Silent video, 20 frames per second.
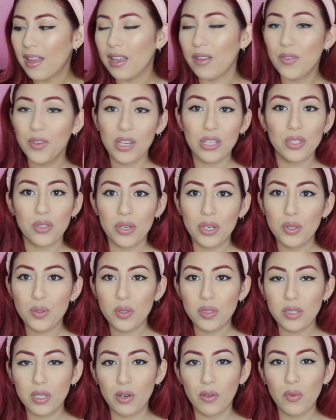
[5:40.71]
if you guys are
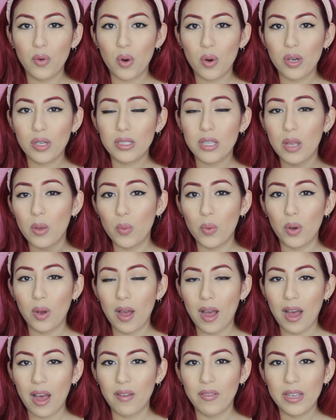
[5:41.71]
interested, of course, I will
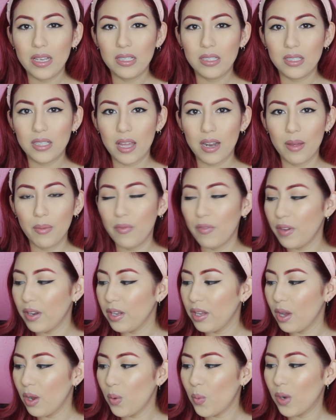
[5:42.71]
have a setup
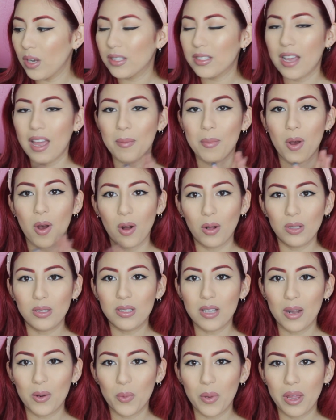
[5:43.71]
video once I'm all
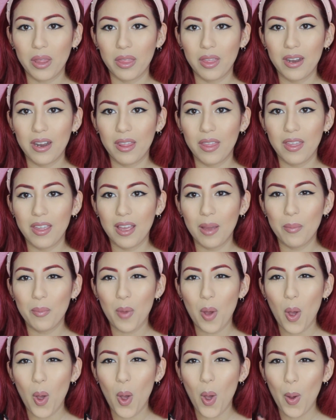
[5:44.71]
done with it. I think I'm
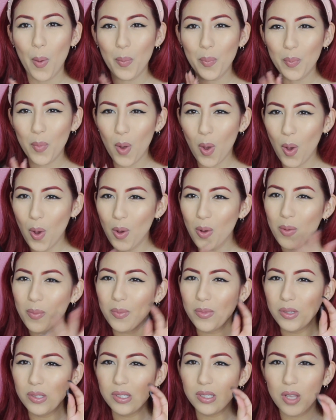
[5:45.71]

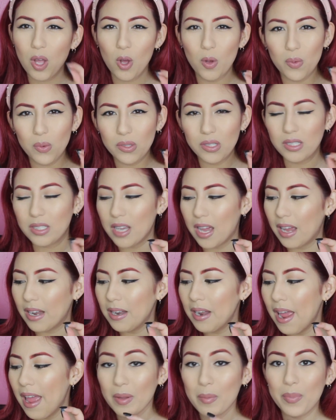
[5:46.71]
almost
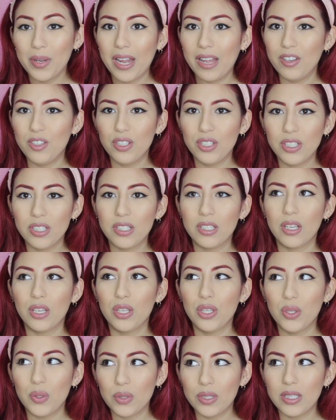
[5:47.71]
done, but I just
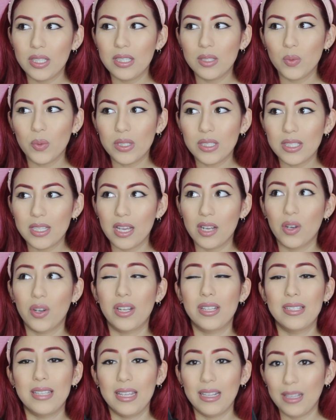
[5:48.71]
use this once again on
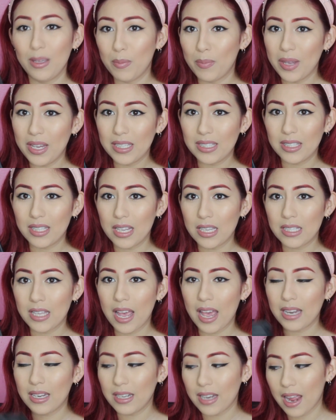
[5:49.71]
a daily basis,
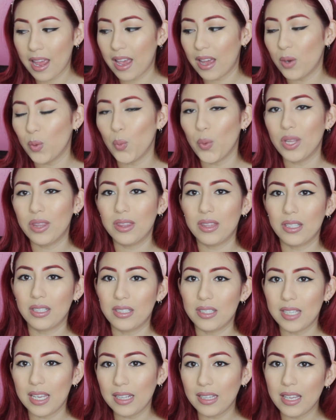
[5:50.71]
hand in hand with the
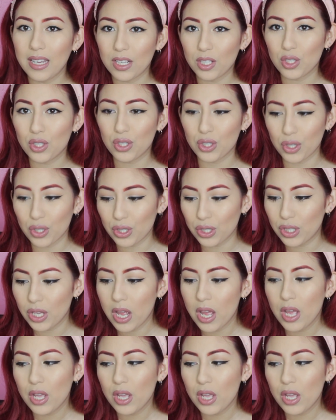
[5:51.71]
daily inserts.